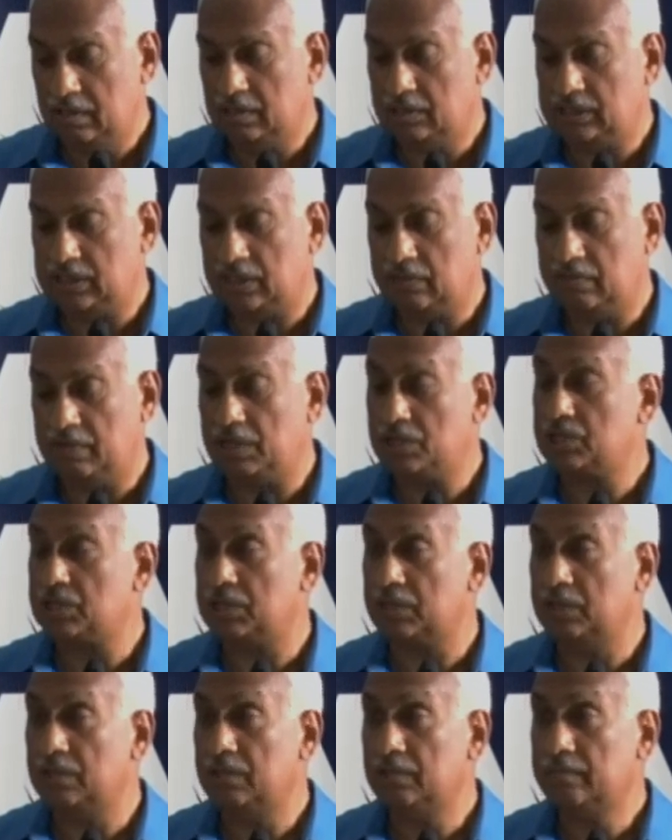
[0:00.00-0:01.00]

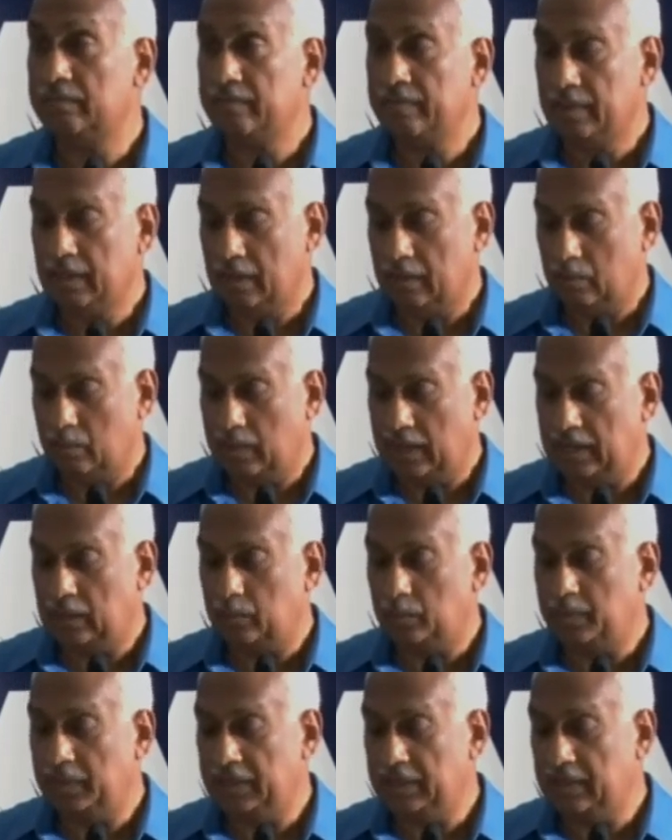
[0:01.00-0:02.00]
generation while
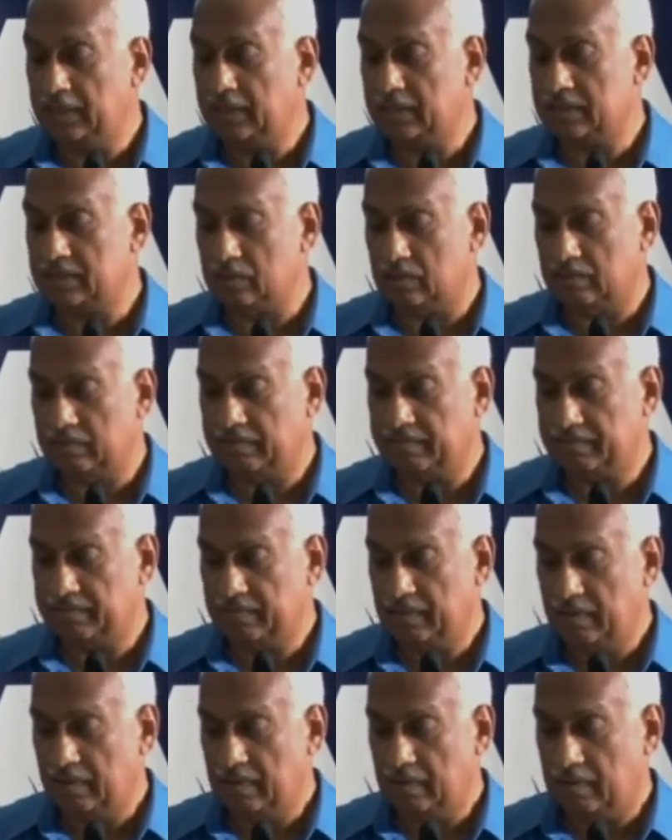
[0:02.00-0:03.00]
weaning us off
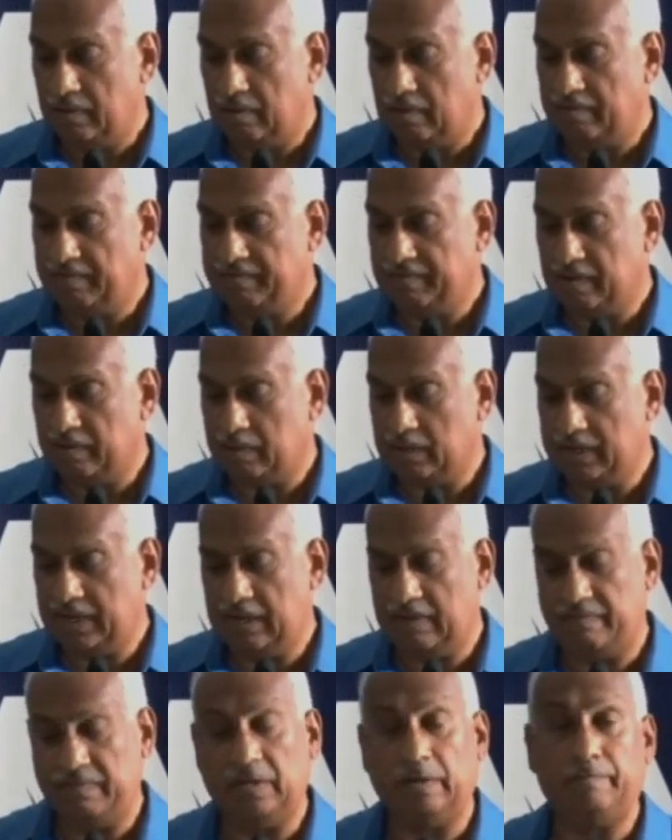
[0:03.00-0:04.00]
our
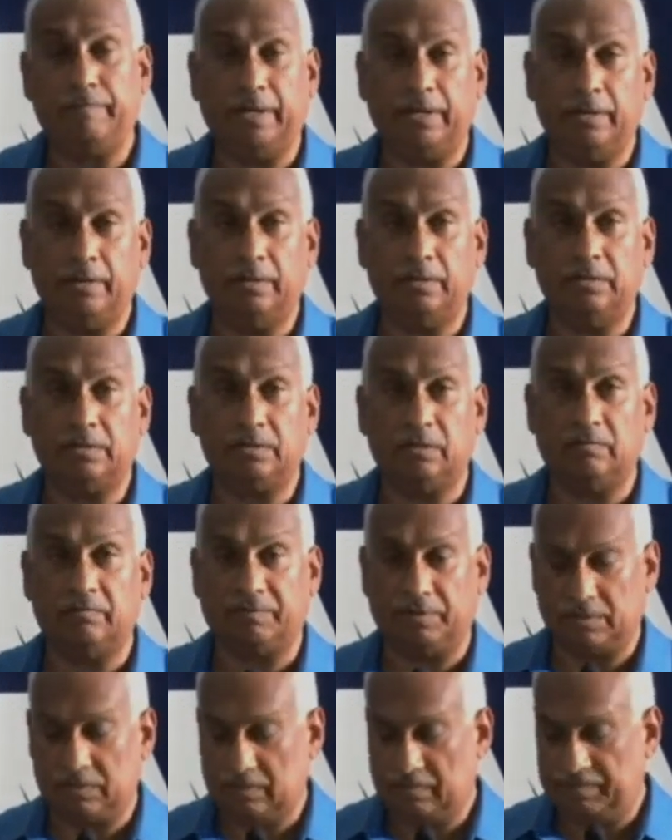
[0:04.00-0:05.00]
heavy dependence on
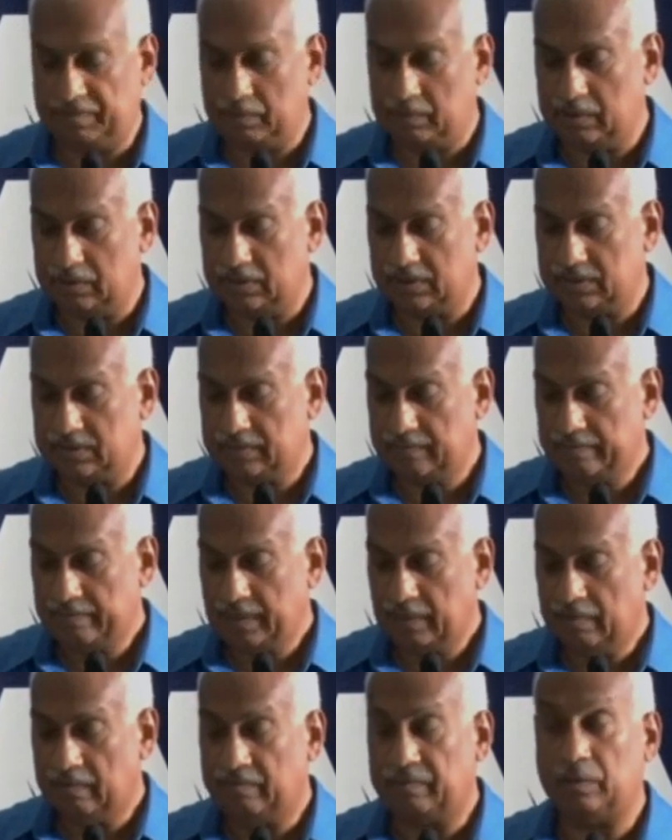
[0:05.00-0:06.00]
fossil fuels
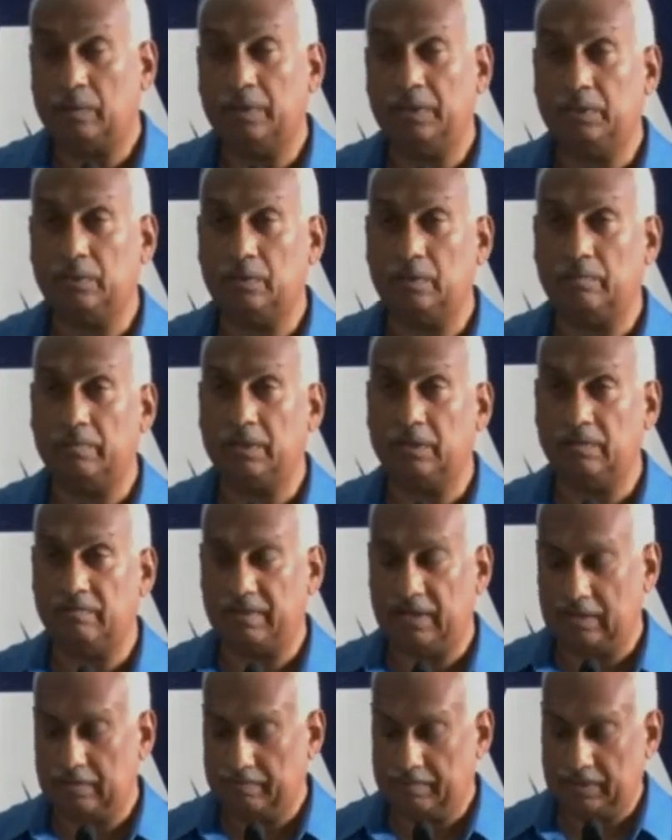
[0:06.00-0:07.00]
for economic
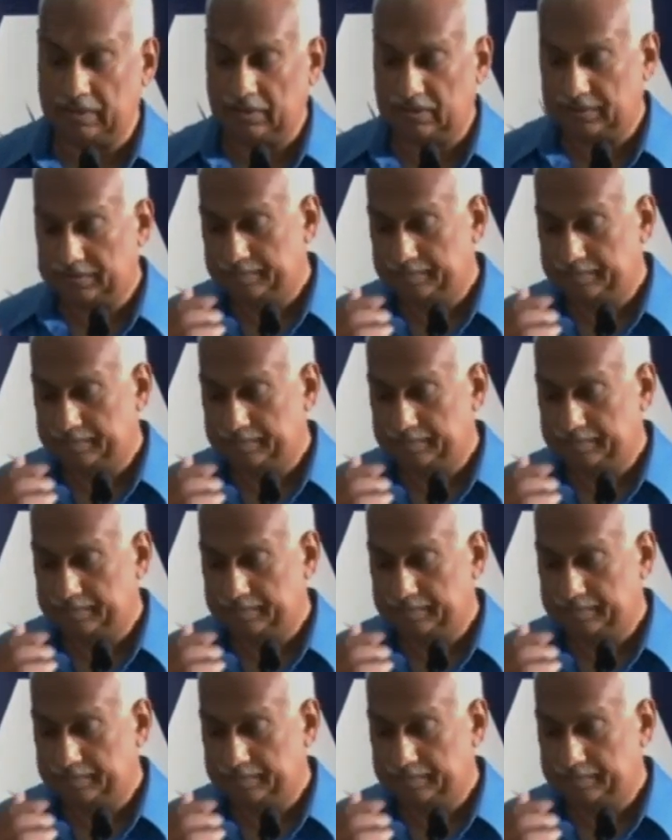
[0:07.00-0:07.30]
development.